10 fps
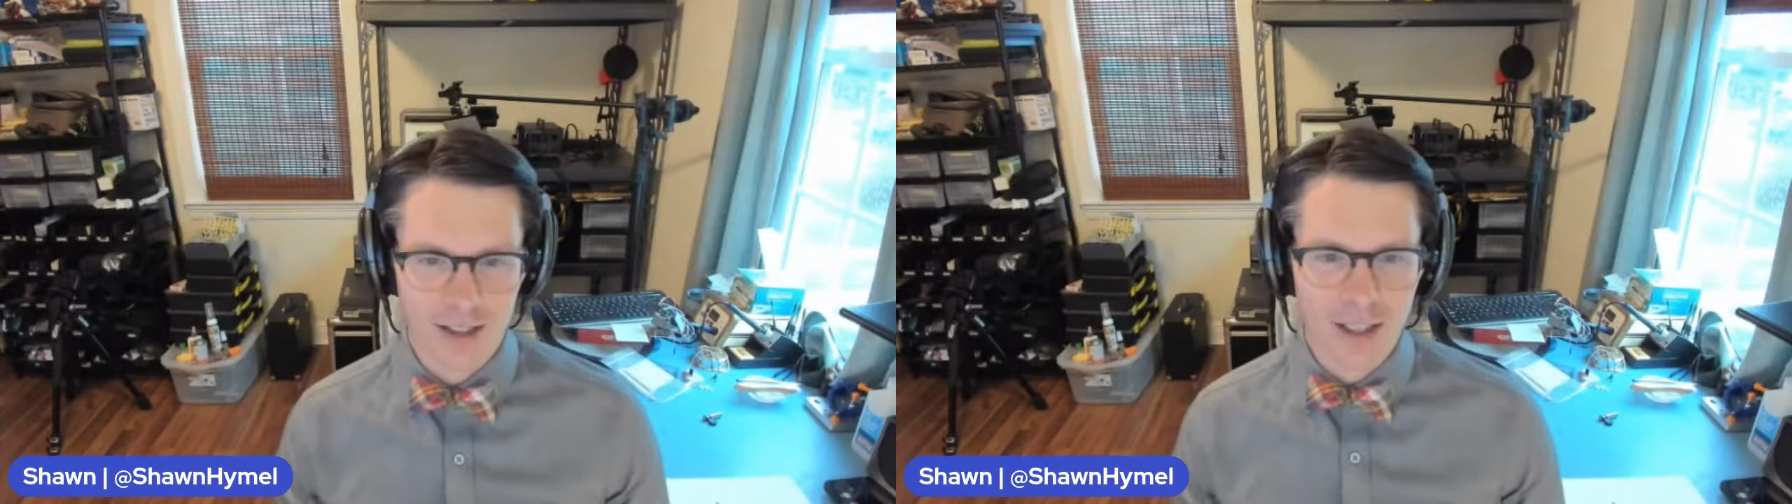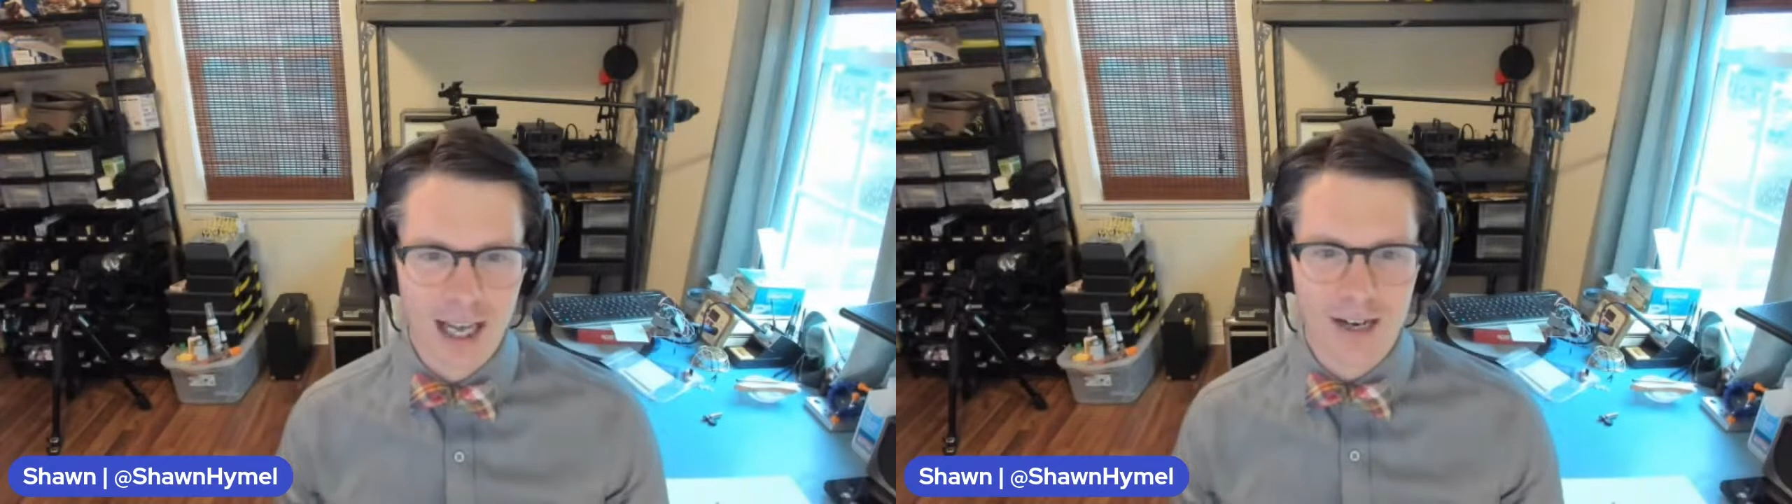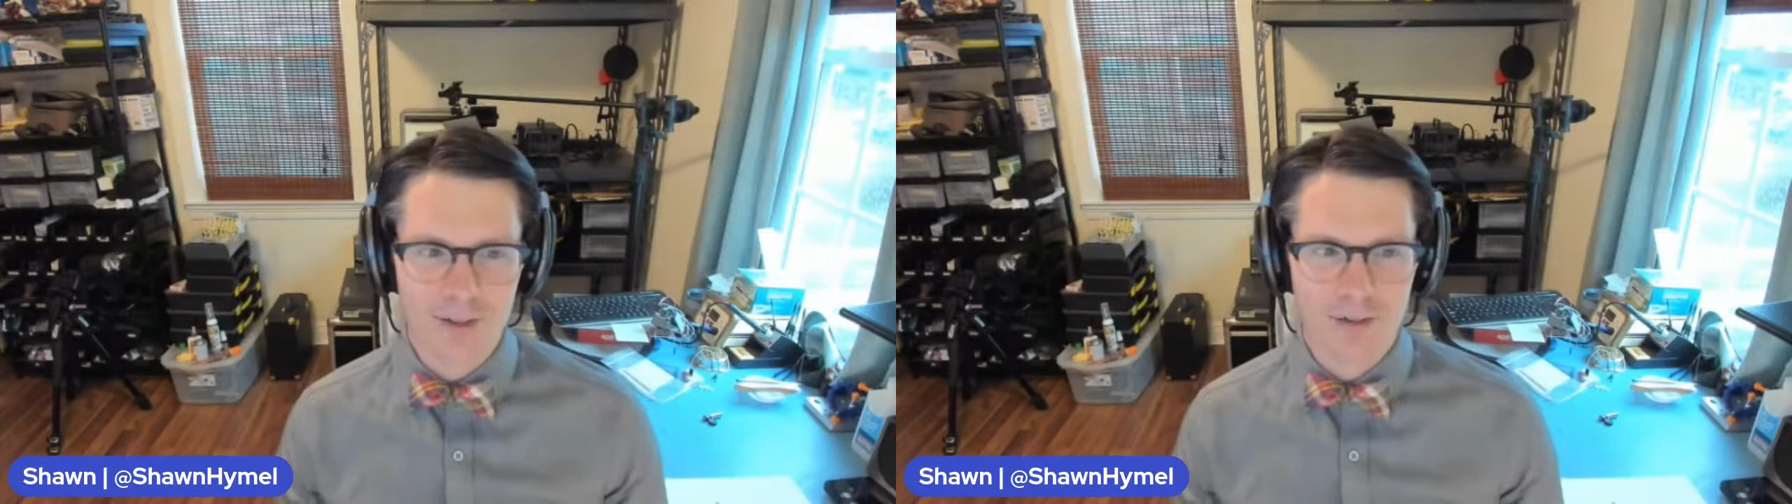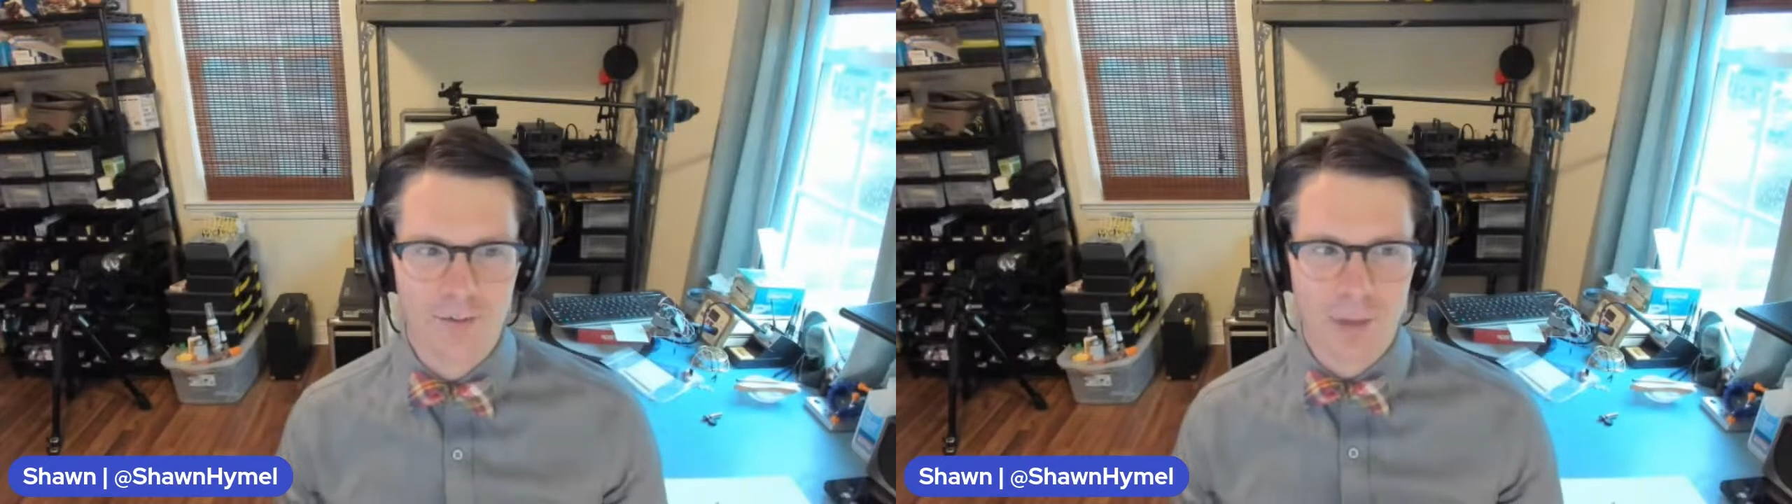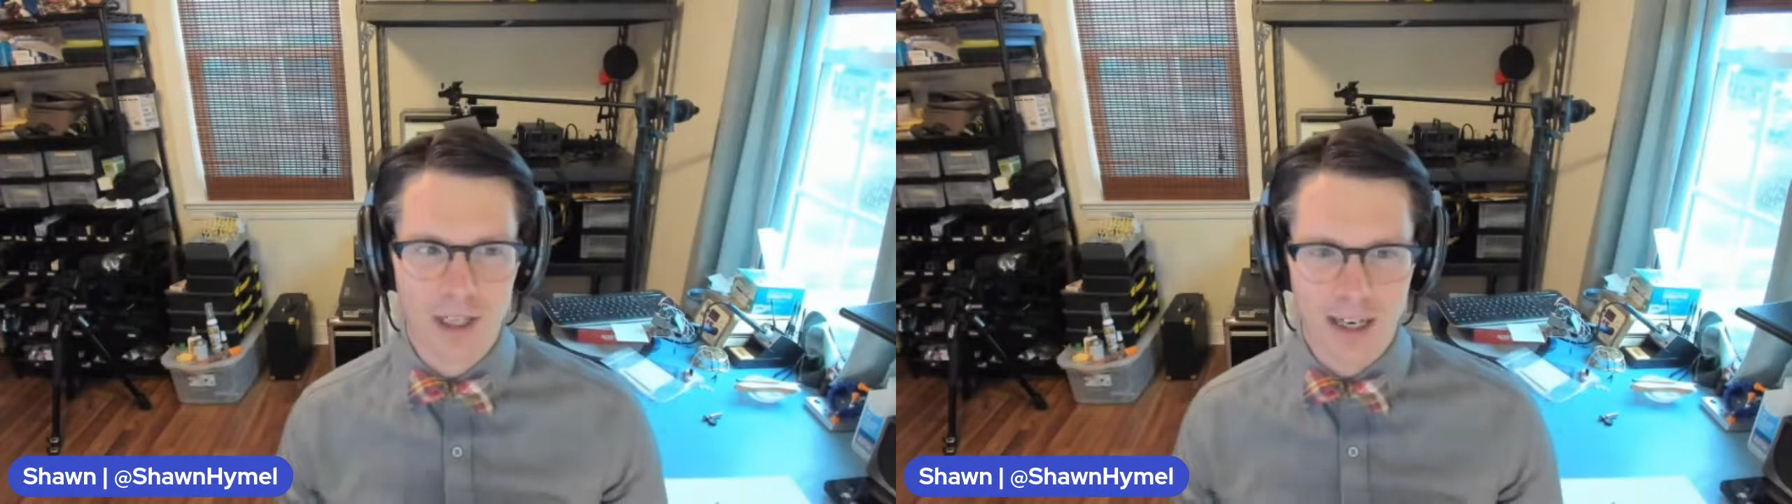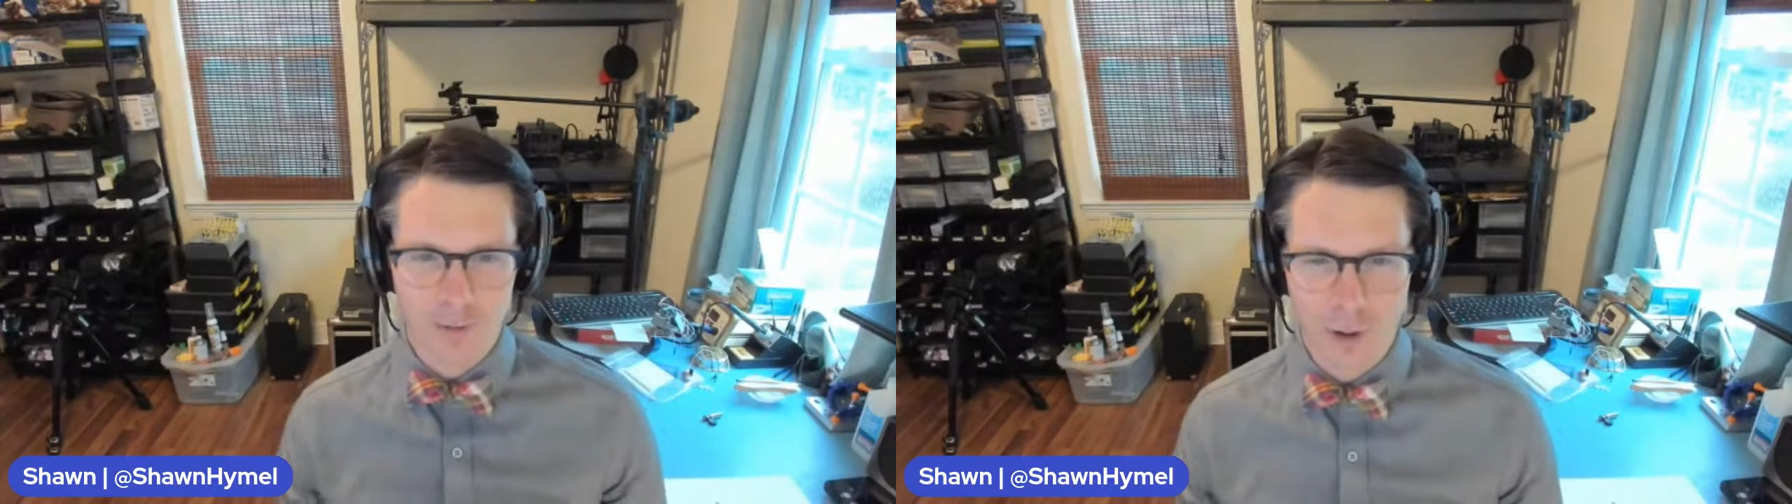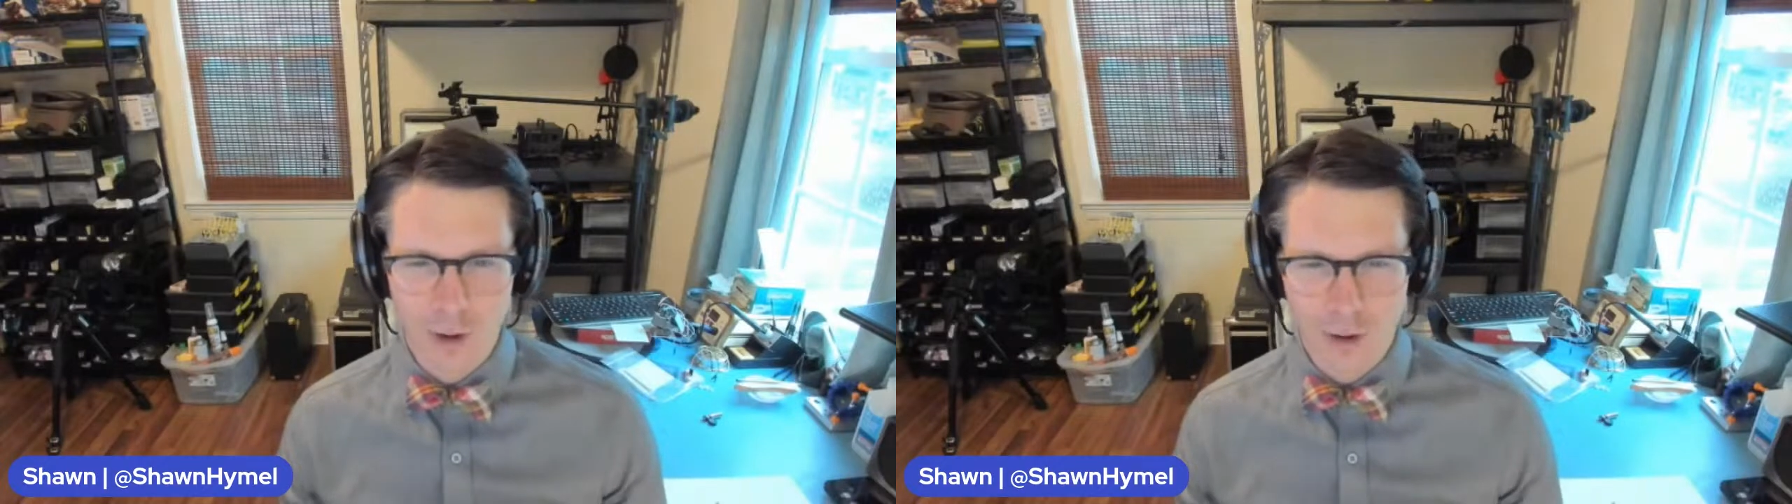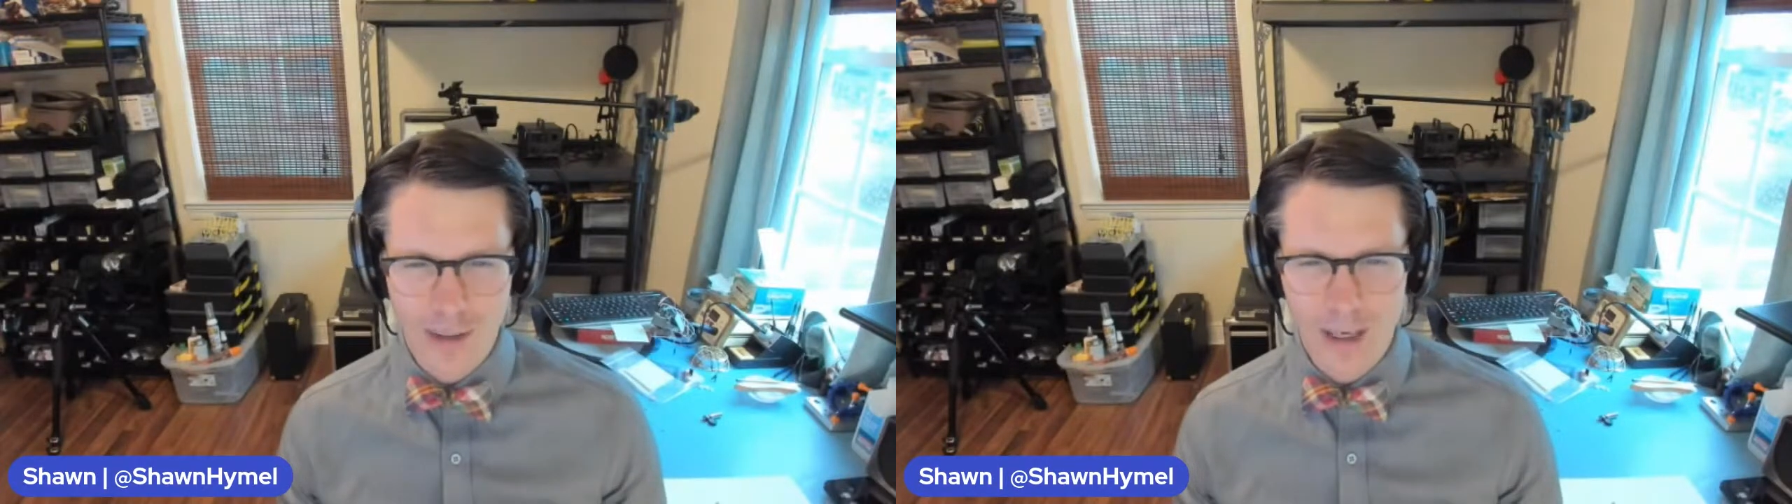A lot of a lot of
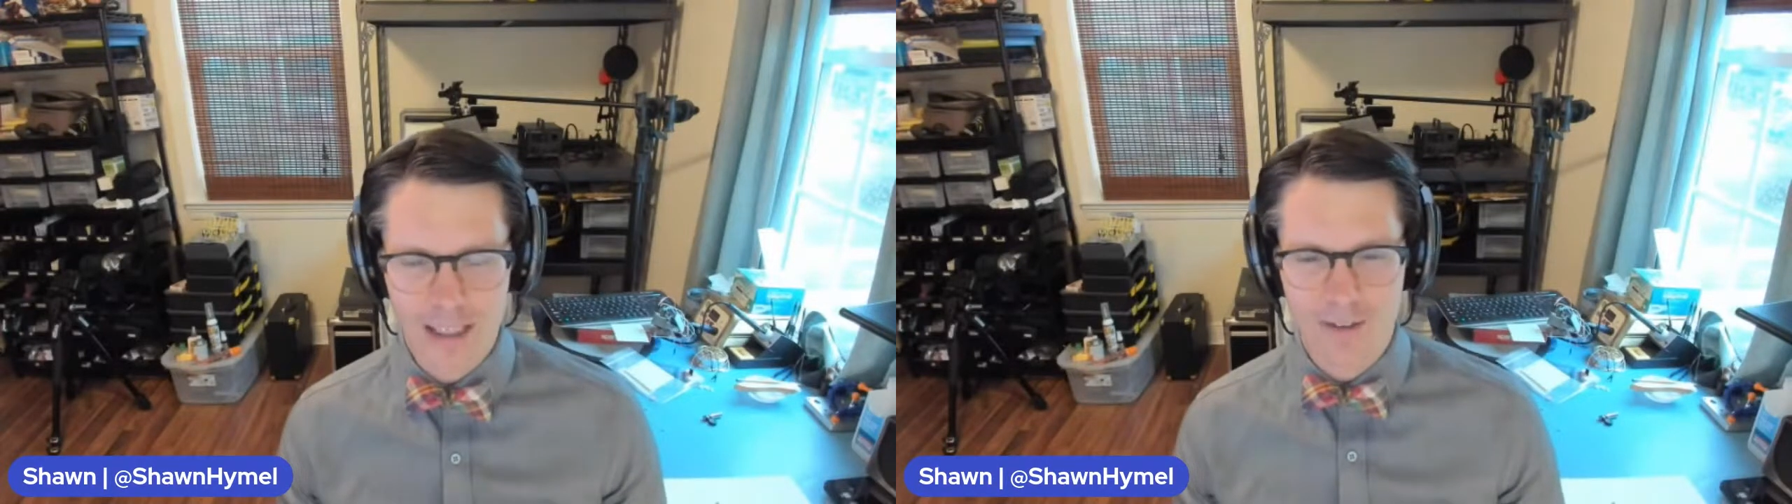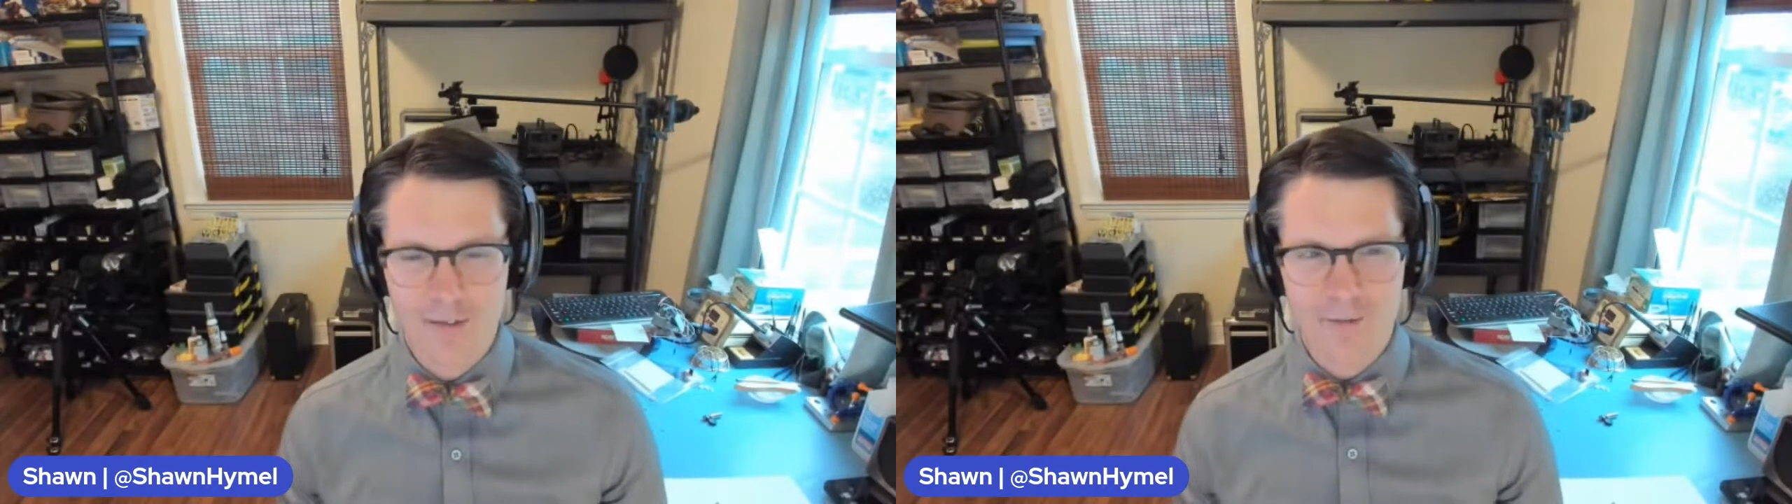programming because I